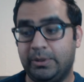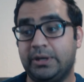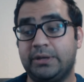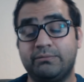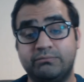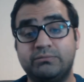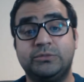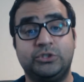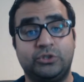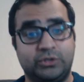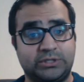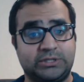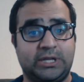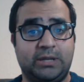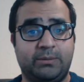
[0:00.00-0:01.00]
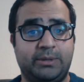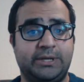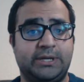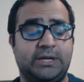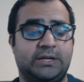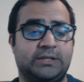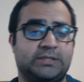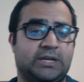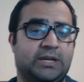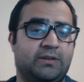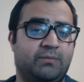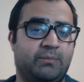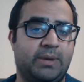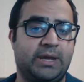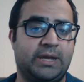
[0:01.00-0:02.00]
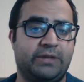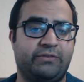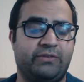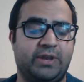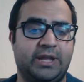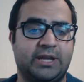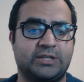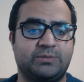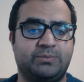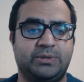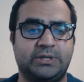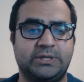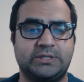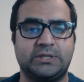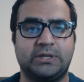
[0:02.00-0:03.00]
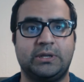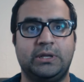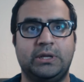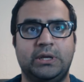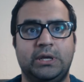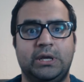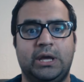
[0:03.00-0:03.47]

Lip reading: but the salamander has kind of met its next person.